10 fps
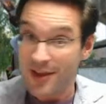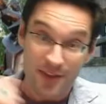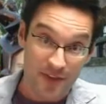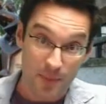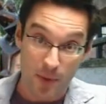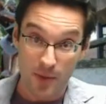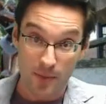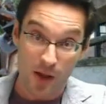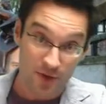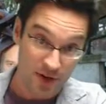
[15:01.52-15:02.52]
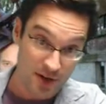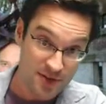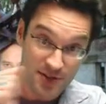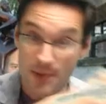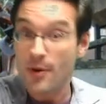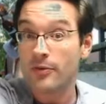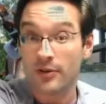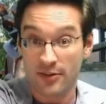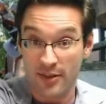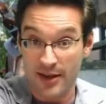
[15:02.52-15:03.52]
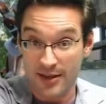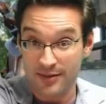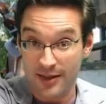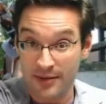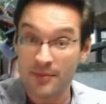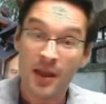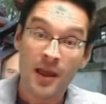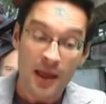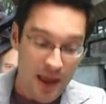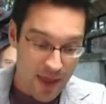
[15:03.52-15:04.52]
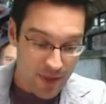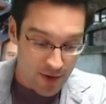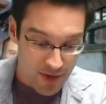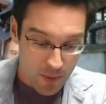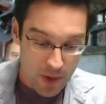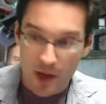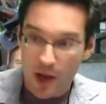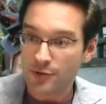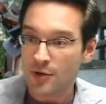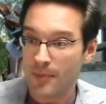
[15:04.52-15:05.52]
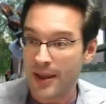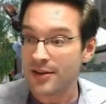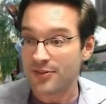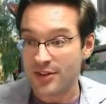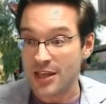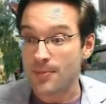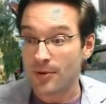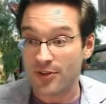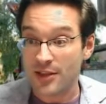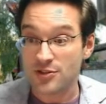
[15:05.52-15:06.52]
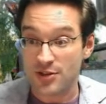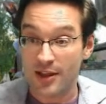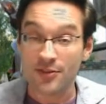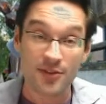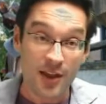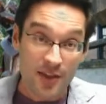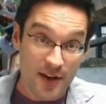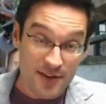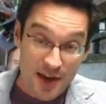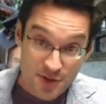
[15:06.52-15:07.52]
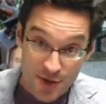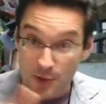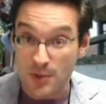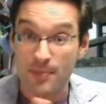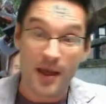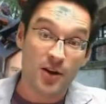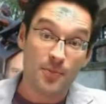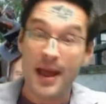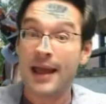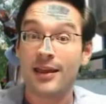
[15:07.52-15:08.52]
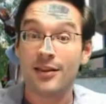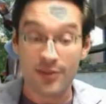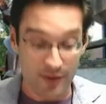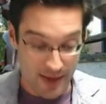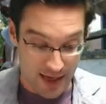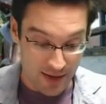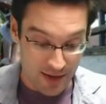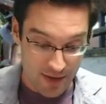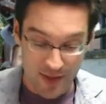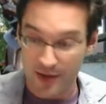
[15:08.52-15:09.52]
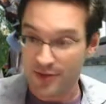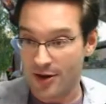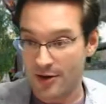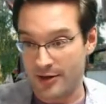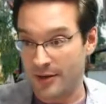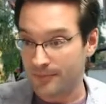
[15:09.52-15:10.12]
that the bowling ball is going to skip over into the next lane. And there's a 100 minus t percent chance that it's actually going to rebound back into the lane that it started in.